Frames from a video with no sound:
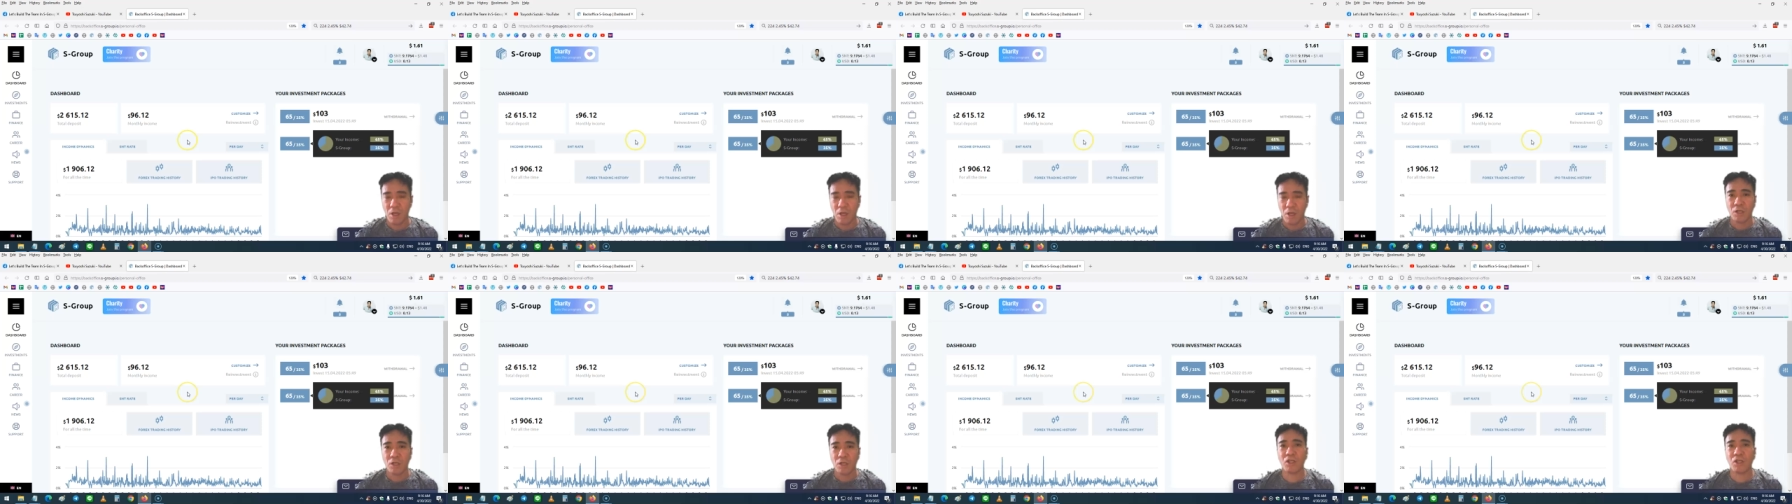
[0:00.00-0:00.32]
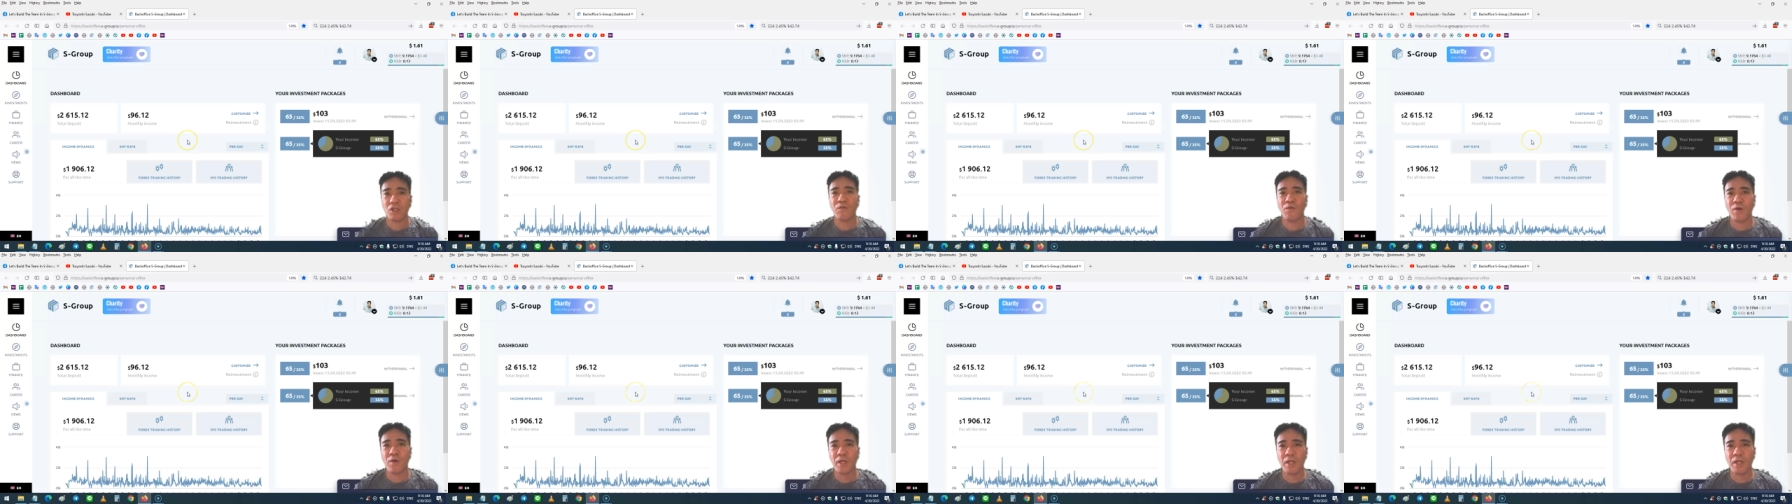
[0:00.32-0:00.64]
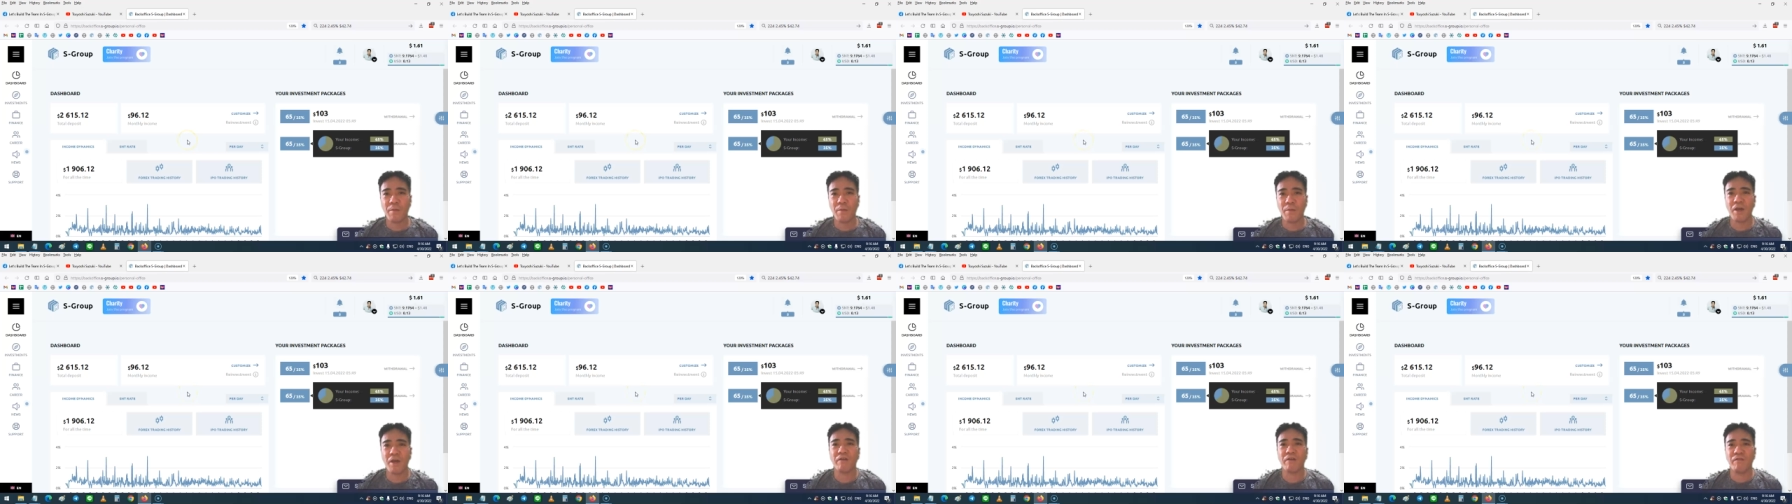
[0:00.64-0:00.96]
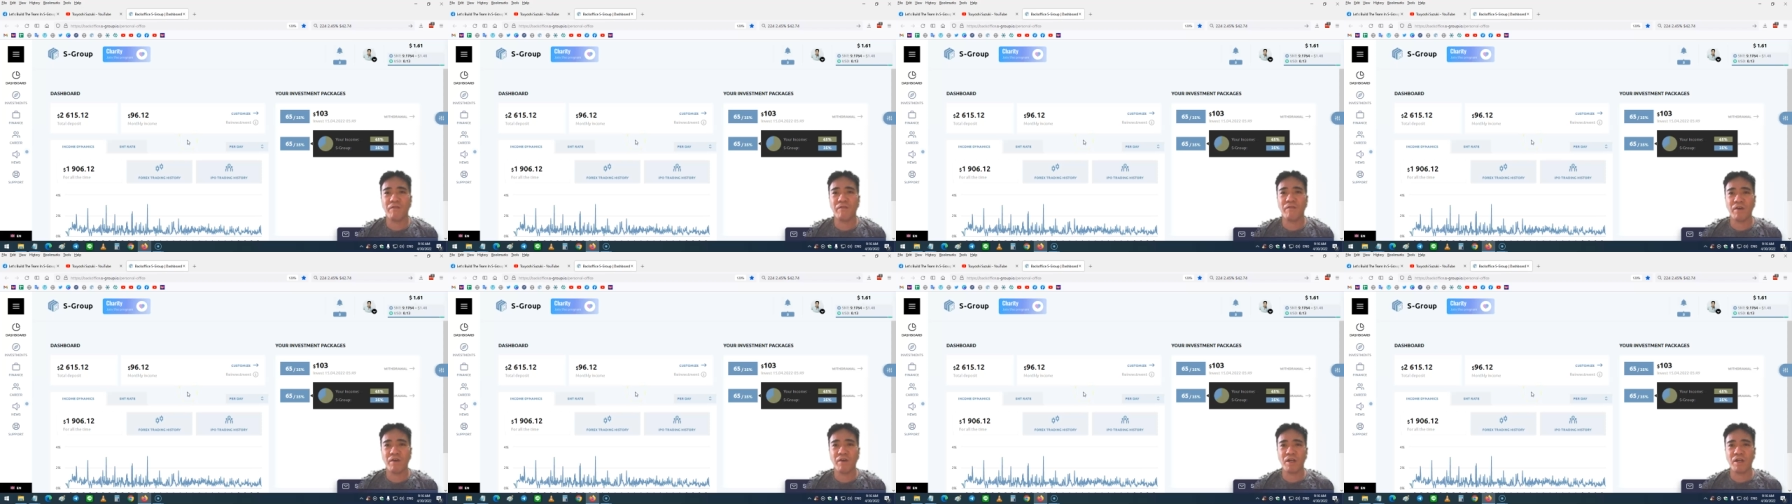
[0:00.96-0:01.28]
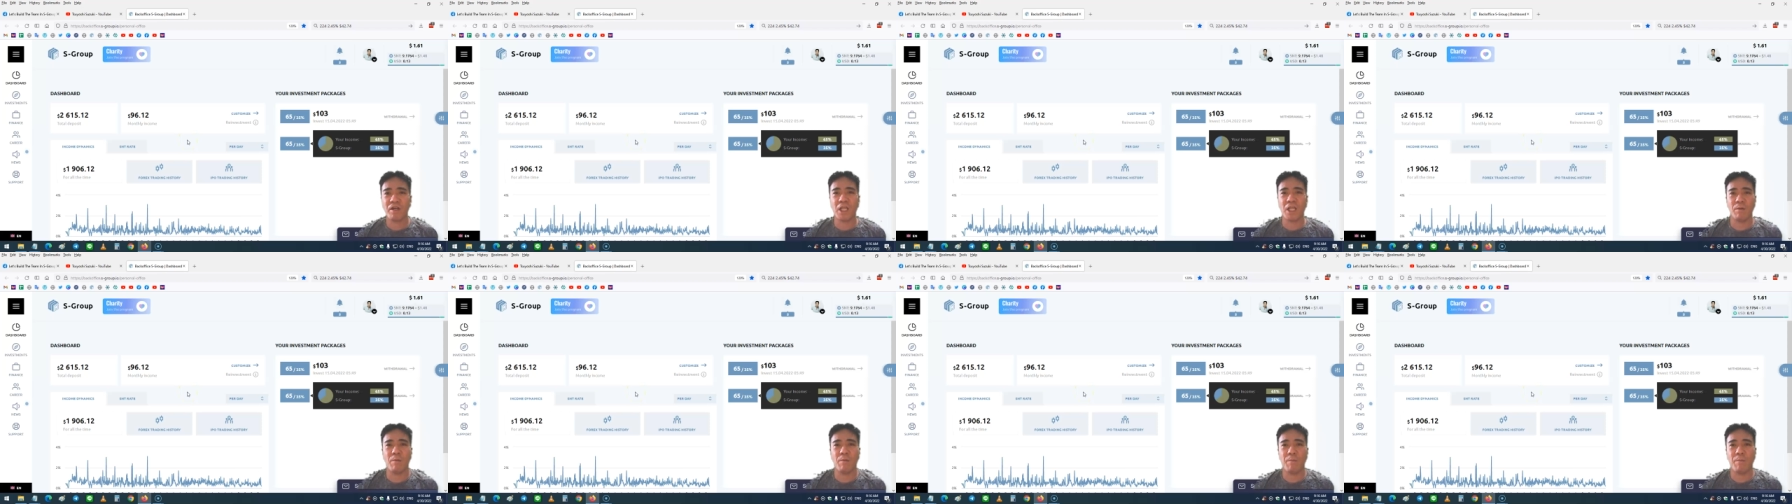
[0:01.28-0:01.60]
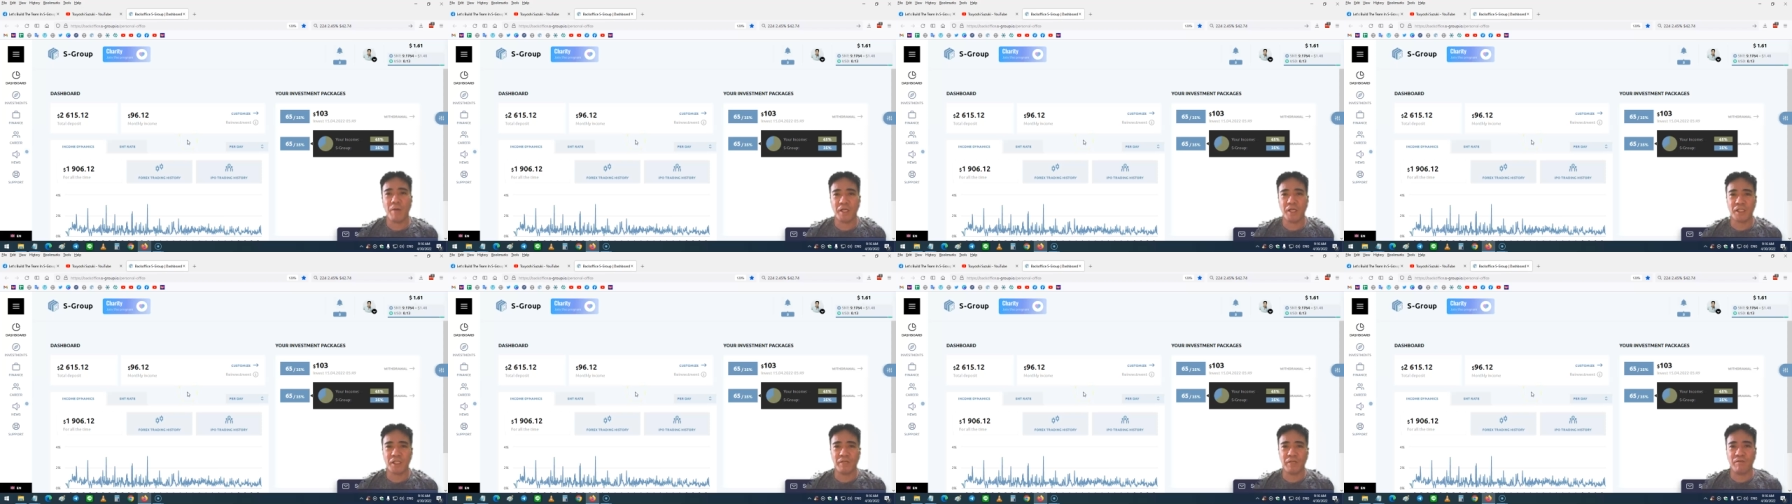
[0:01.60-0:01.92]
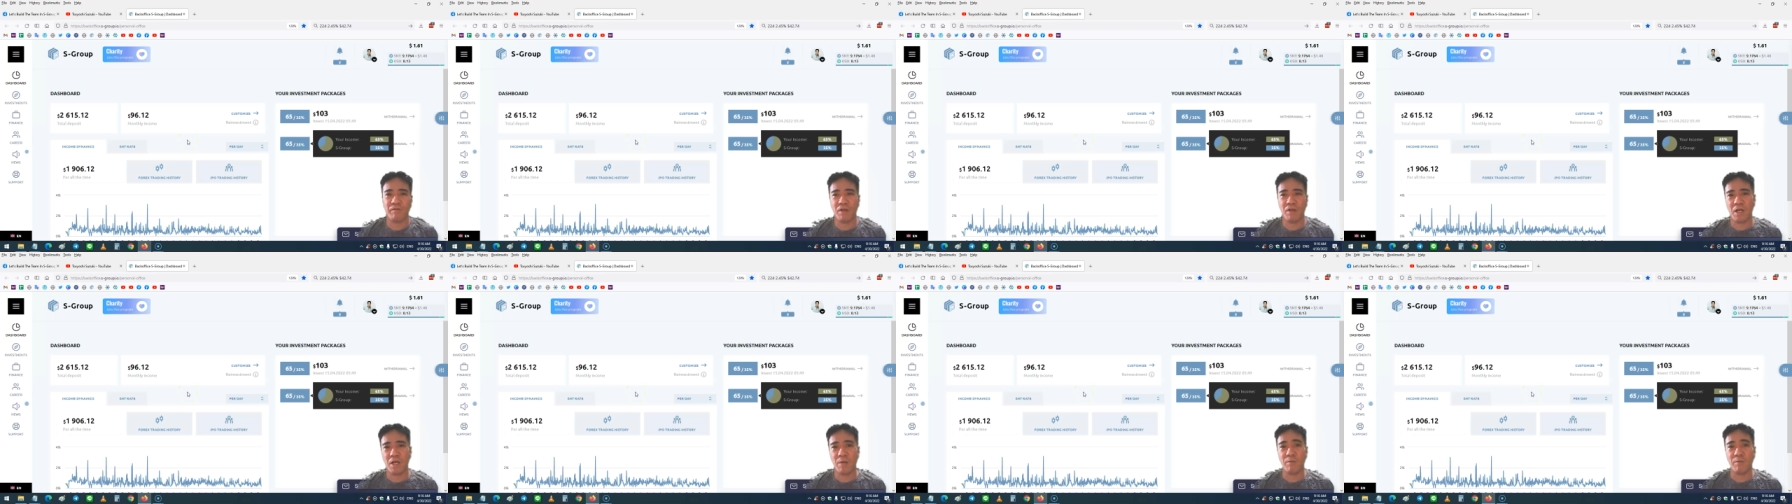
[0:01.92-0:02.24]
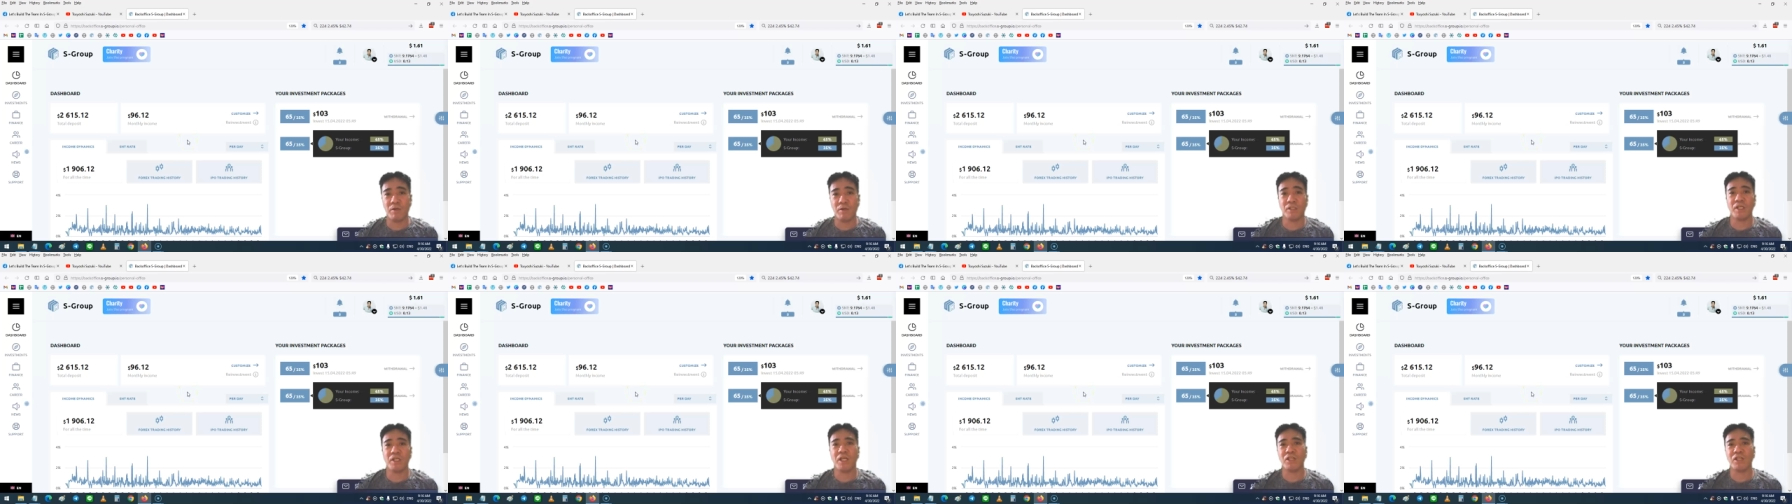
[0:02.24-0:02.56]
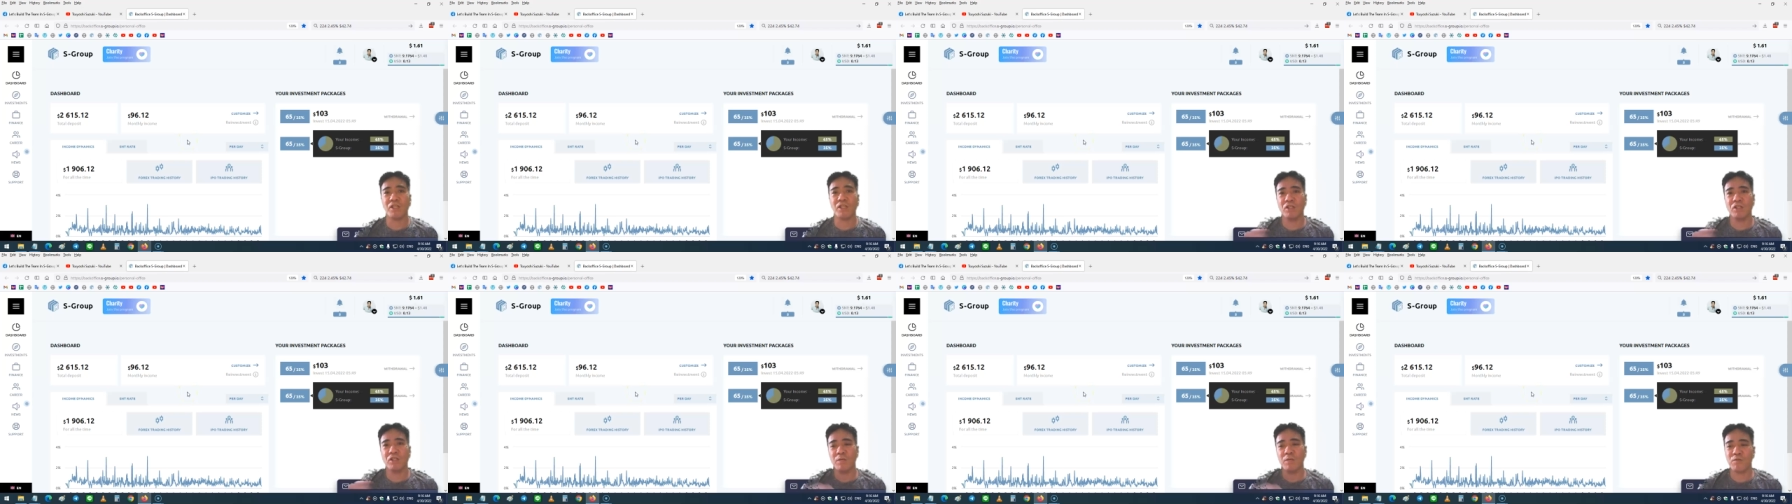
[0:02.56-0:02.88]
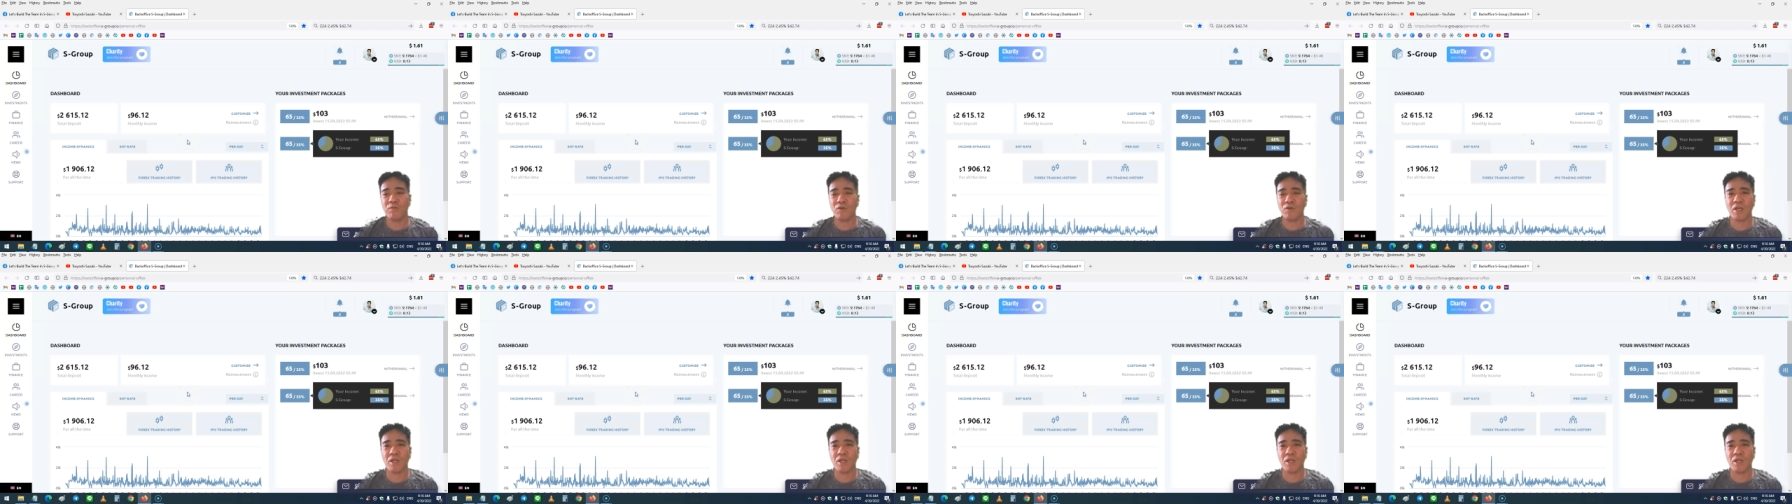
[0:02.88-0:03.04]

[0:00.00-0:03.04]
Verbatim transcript: So if you want to make a very stable passive income with S Group,